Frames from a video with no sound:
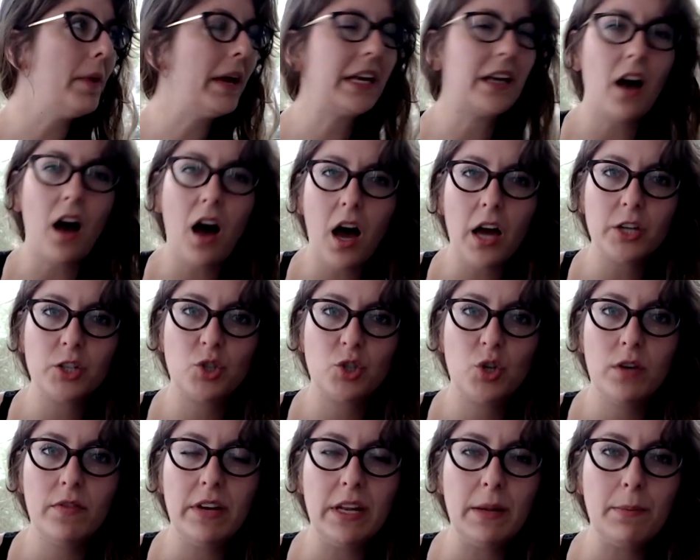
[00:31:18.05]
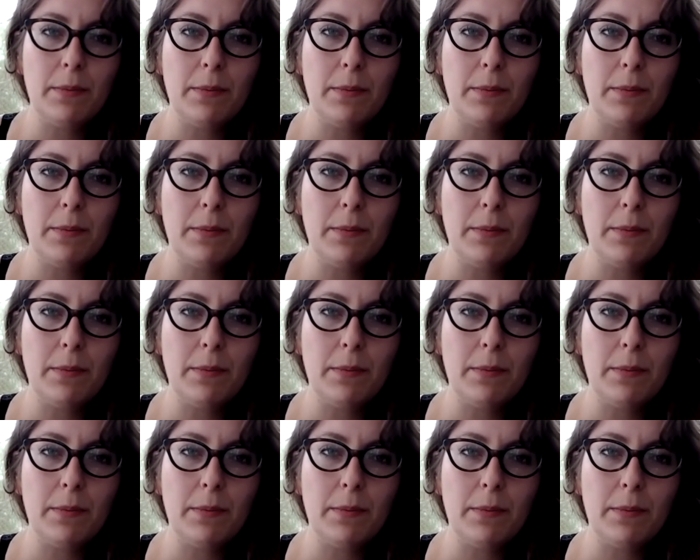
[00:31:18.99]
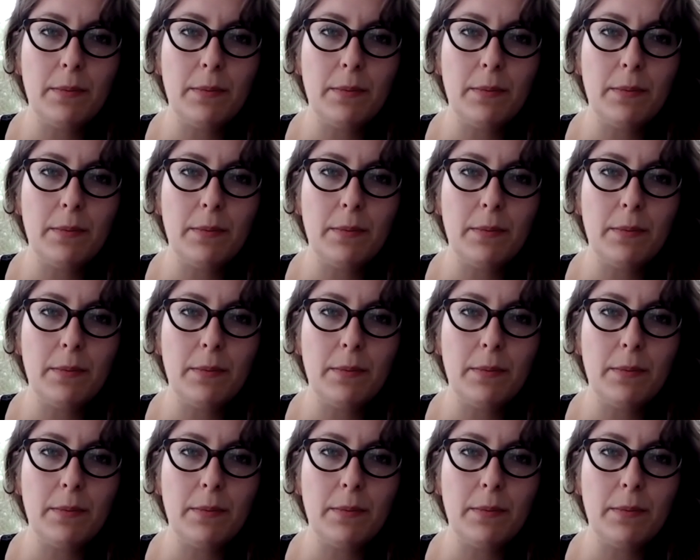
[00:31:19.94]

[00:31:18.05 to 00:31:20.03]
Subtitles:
is they're like, "Oh my gosh, do you have any?"